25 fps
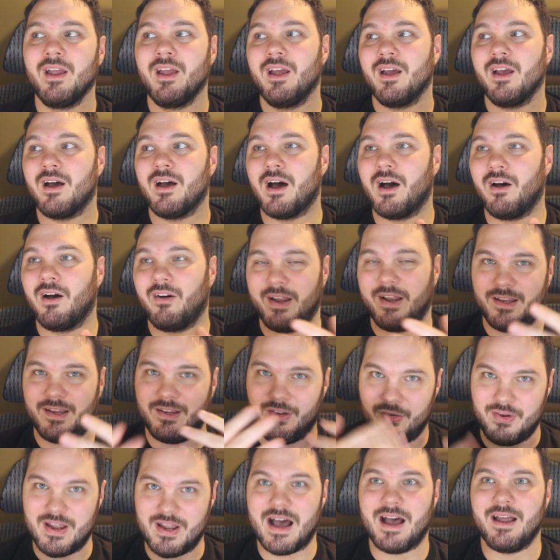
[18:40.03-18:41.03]
Like,
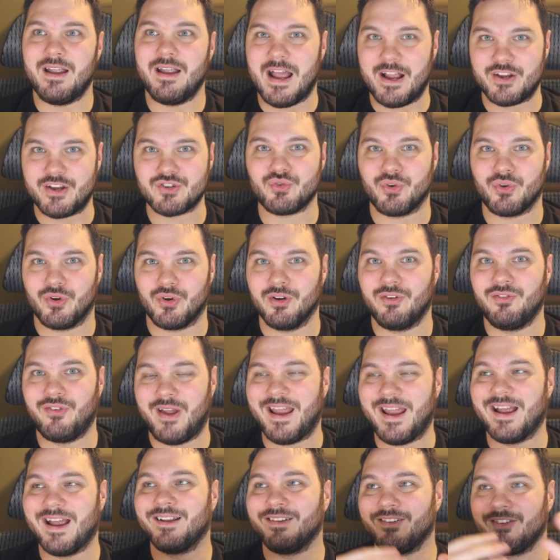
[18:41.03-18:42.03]
you got extra
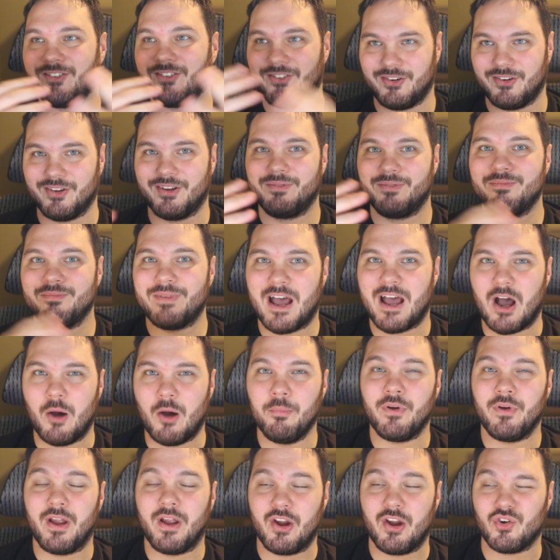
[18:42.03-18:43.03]
lands to
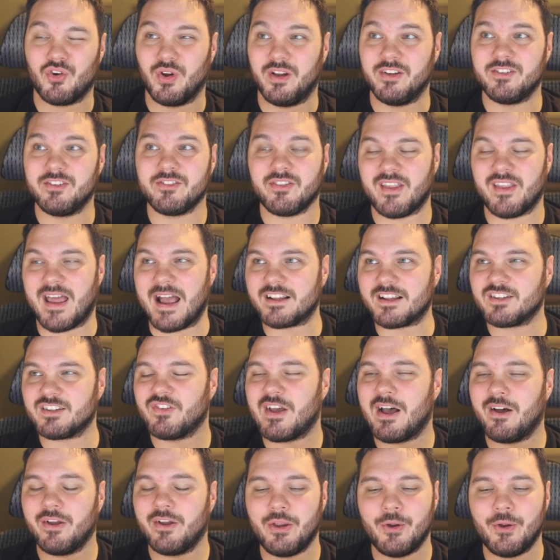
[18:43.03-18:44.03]
help increase the X
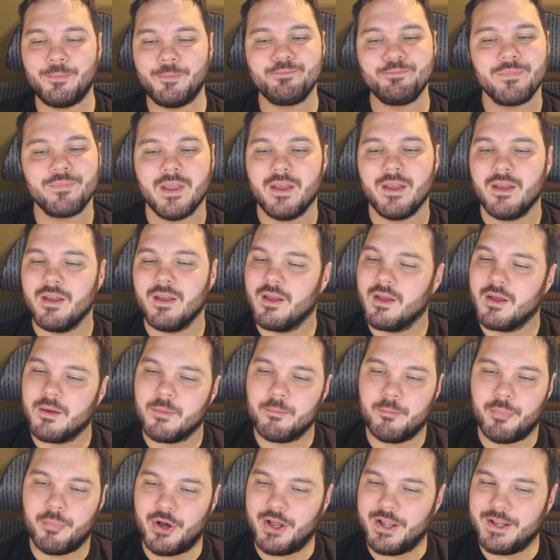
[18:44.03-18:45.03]
value.
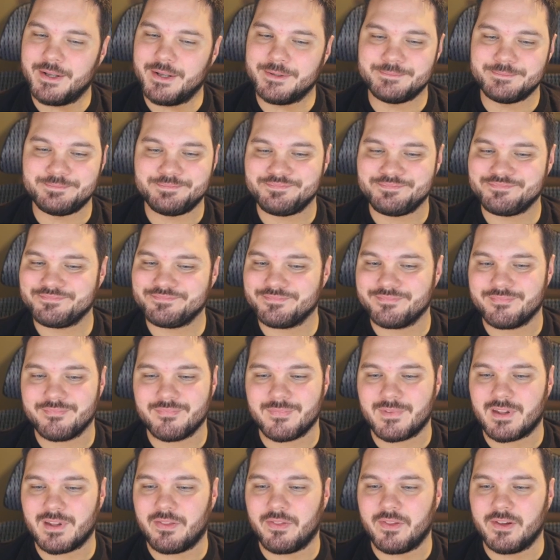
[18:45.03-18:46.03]
But
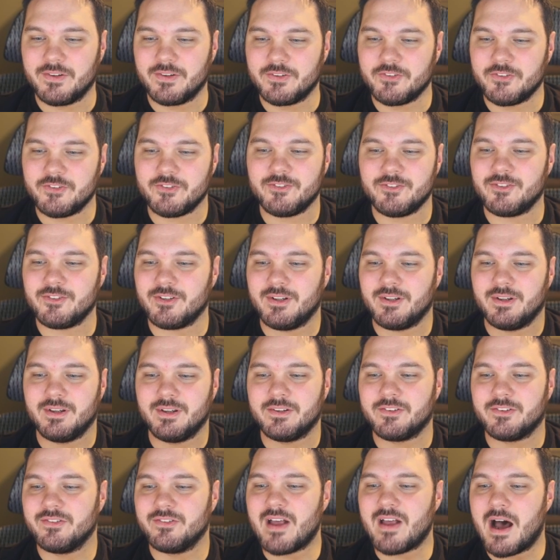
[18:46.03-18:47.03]
this
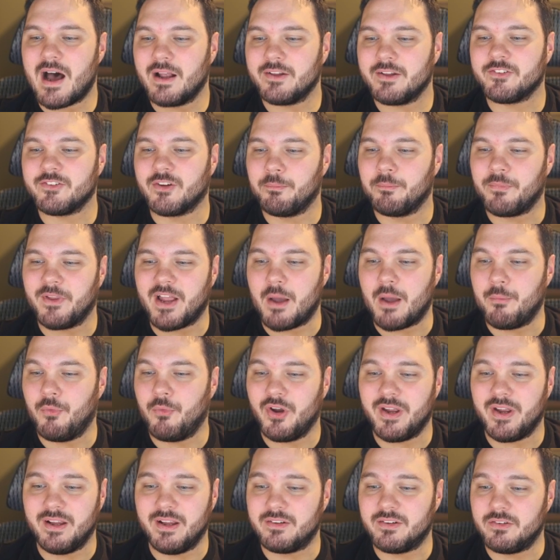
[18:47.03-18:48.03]
is not something I'm
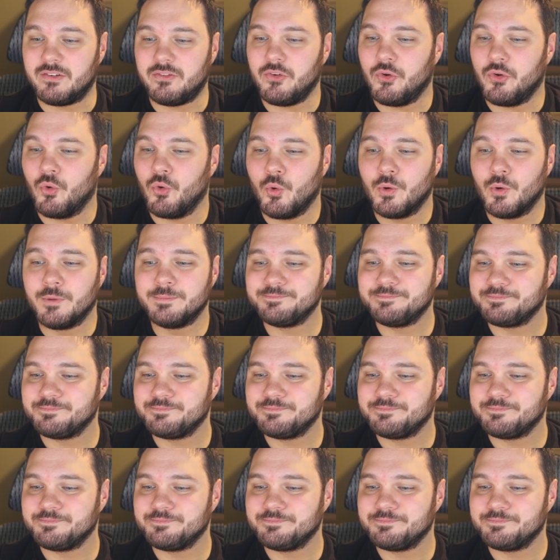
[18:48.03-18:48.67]
looking to do.